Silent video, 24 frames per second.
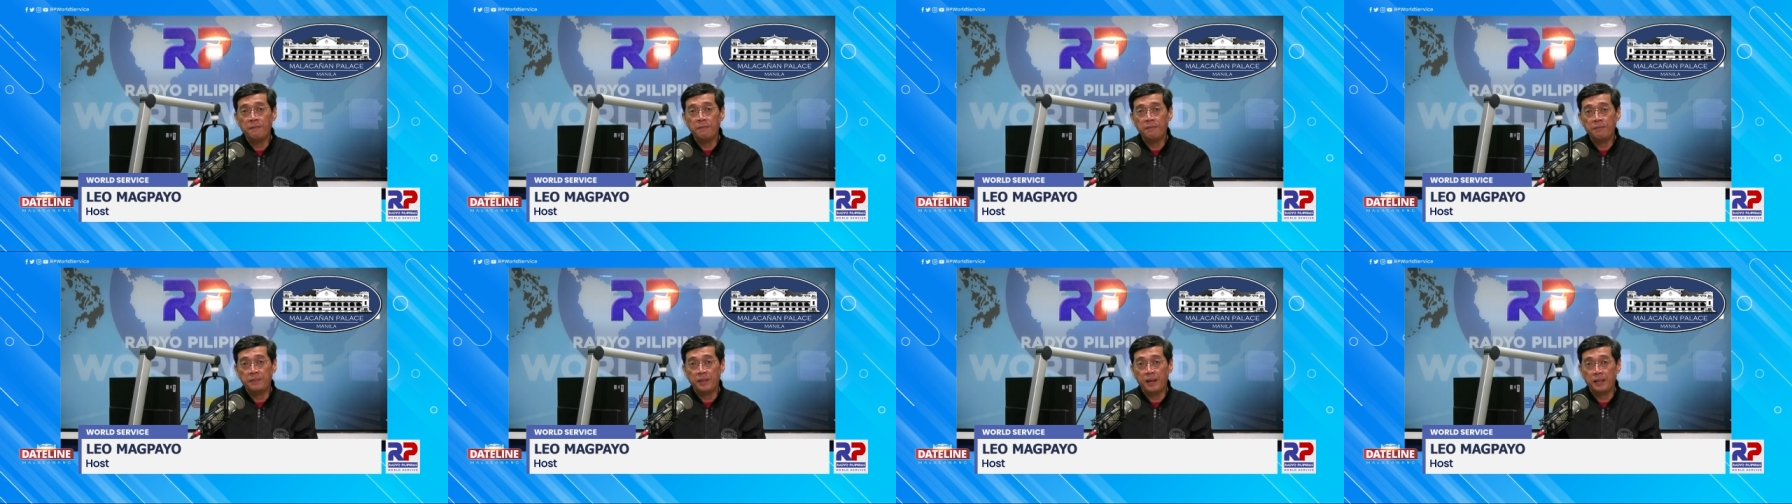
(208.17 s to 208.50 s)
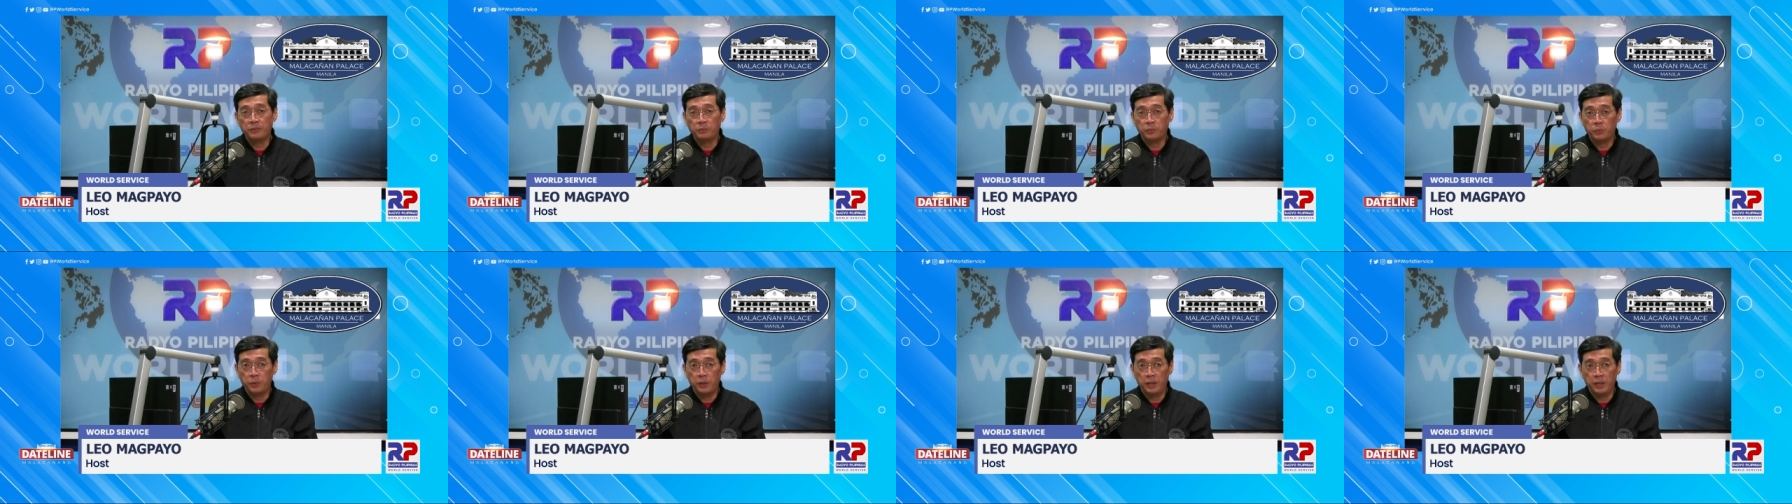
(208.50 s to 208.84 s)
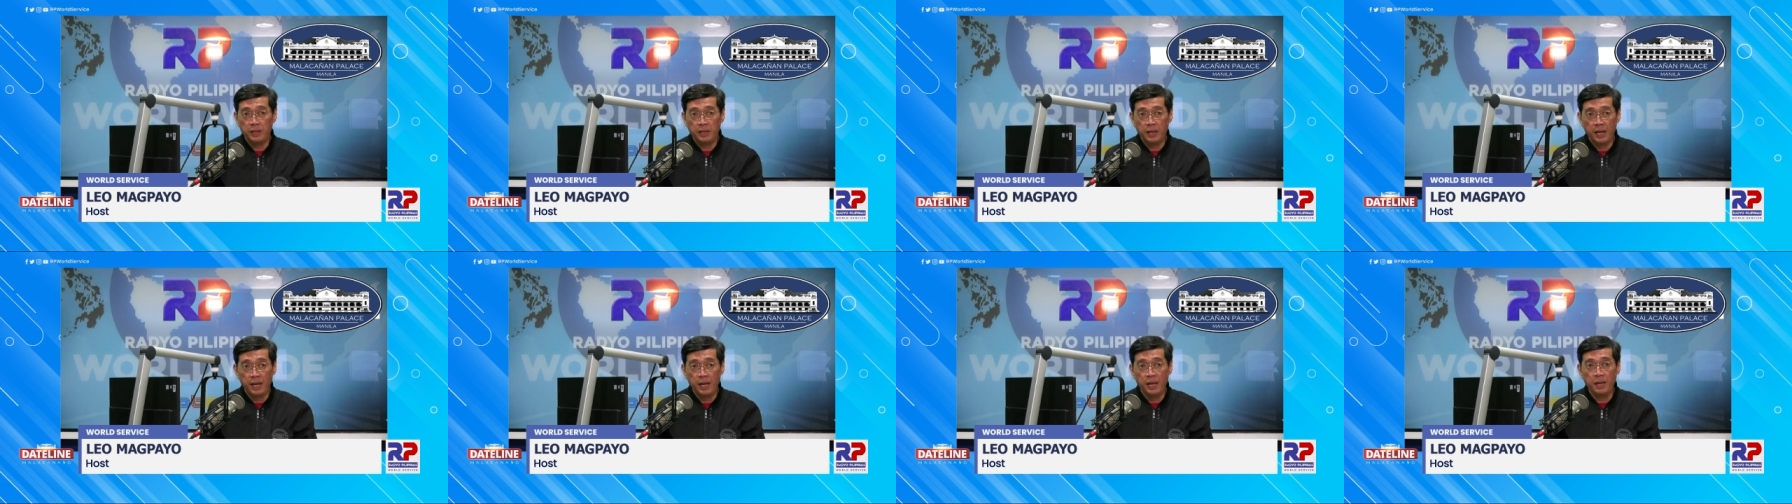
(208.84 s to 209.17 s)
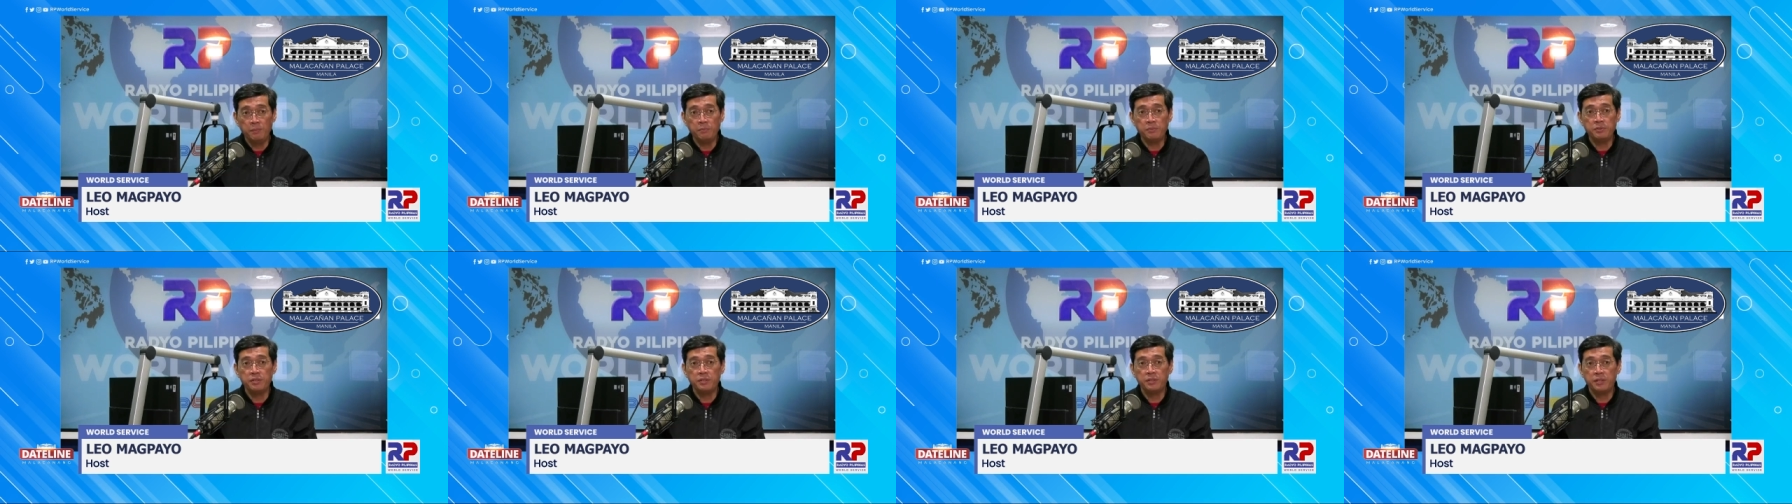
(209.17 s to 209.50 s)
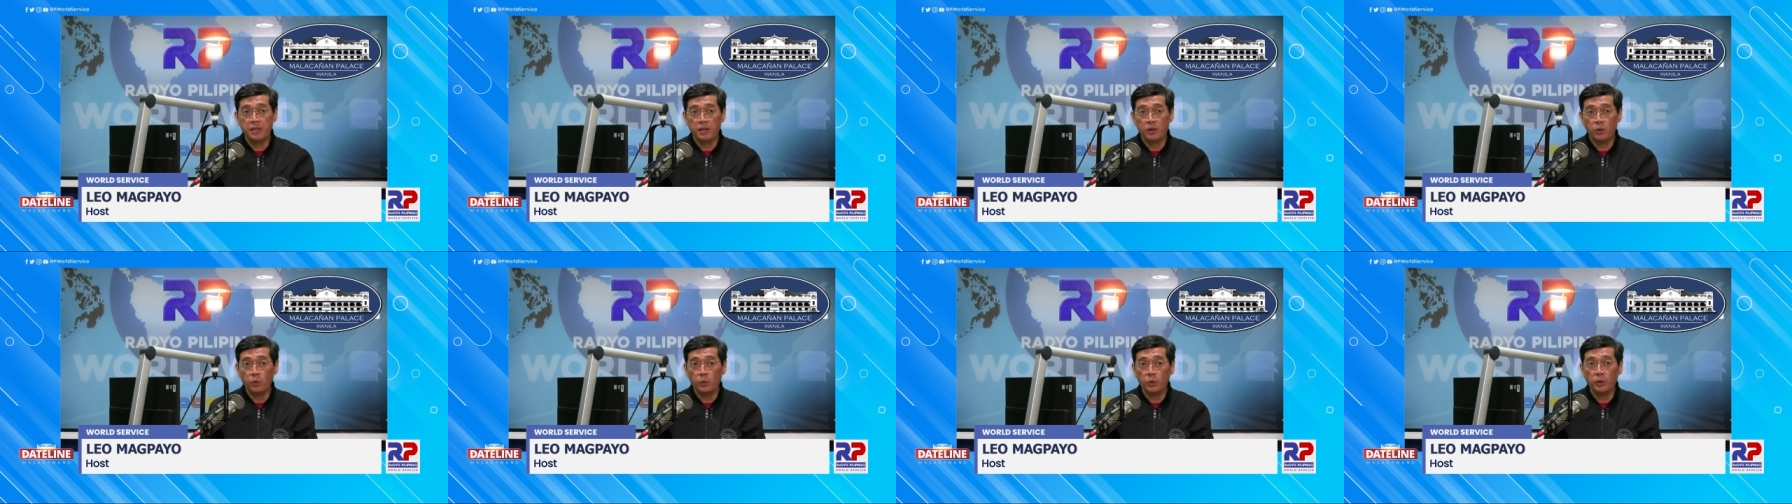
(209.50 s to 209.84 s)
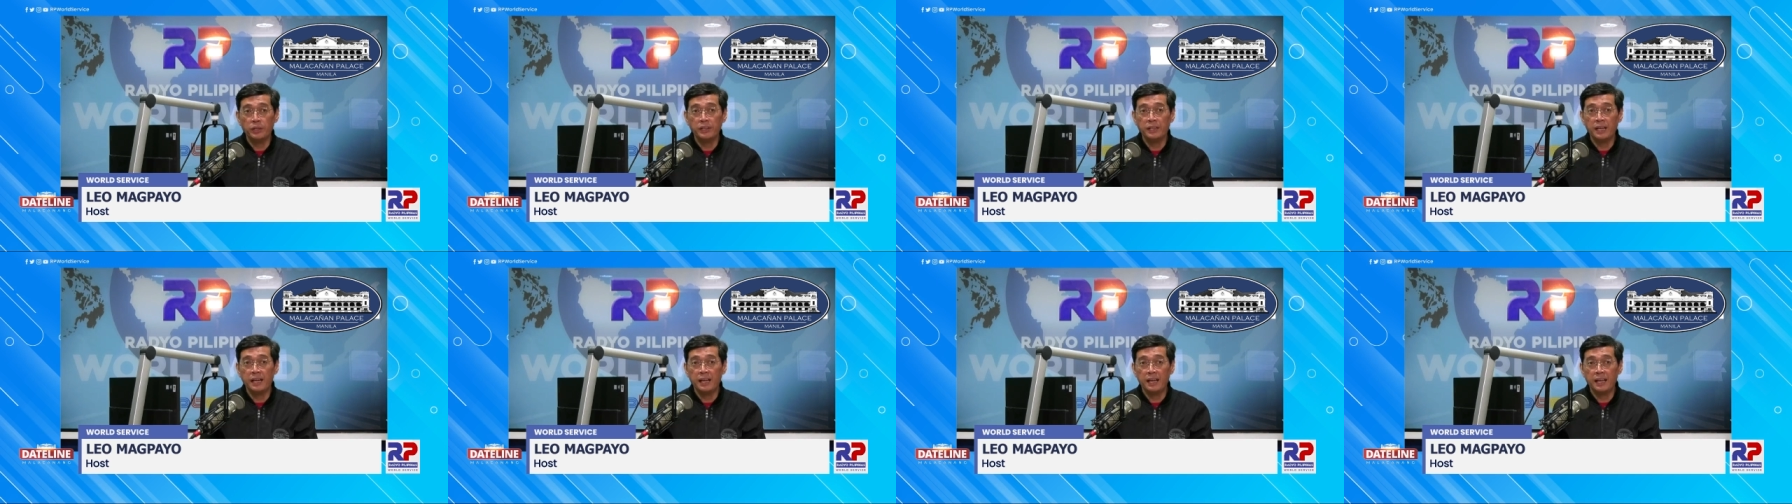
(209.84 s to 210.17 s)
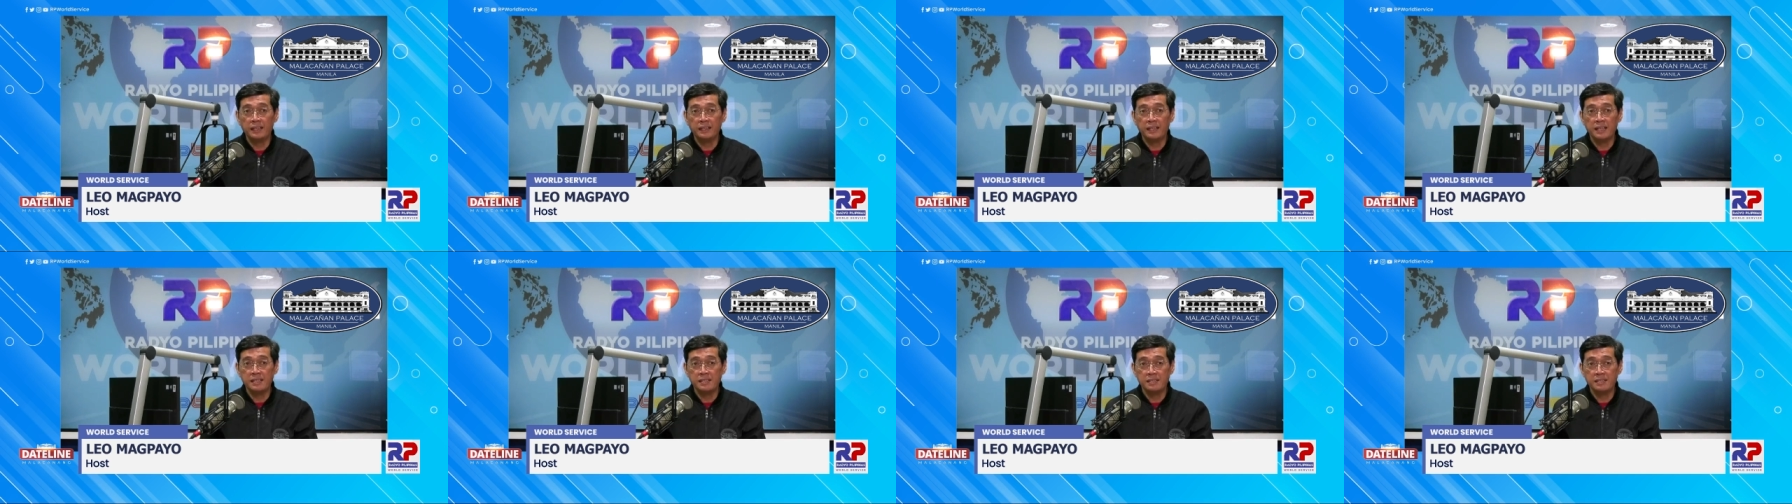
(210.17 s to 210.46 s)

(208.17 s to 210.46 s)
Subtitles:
that renames the Urdaneta